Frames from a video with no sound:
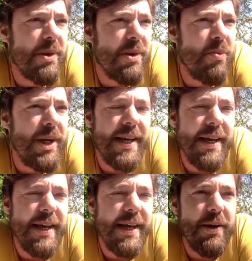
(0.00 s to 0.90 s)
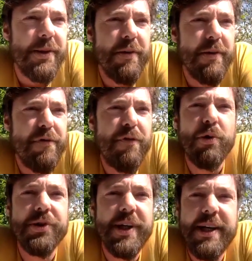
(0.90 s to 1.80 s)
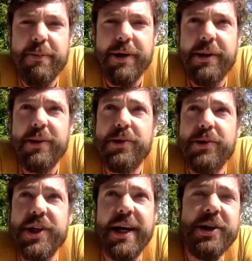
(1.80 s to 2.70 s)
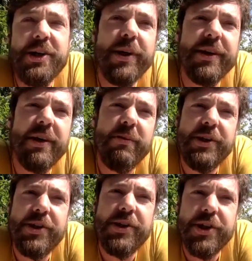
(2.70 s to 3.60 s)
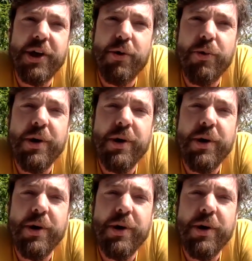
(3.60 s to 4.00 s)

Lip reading: we cannot force anybody to change. We can only show